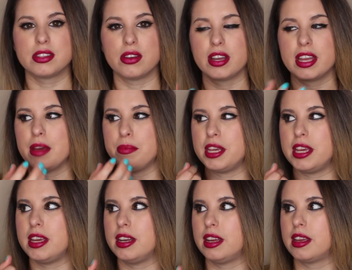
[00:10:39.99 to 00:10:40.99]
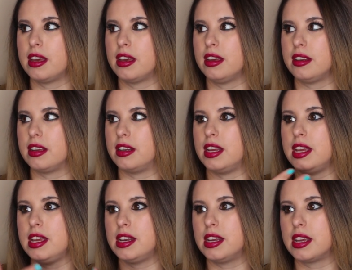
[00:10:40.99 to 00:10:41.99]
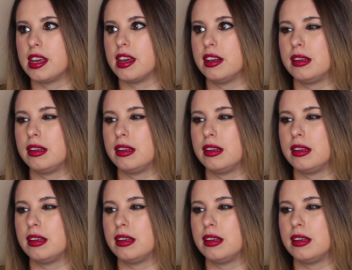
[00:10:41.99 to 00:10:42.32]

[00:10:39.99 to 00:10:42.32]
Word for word: So I kept eating it and eating it.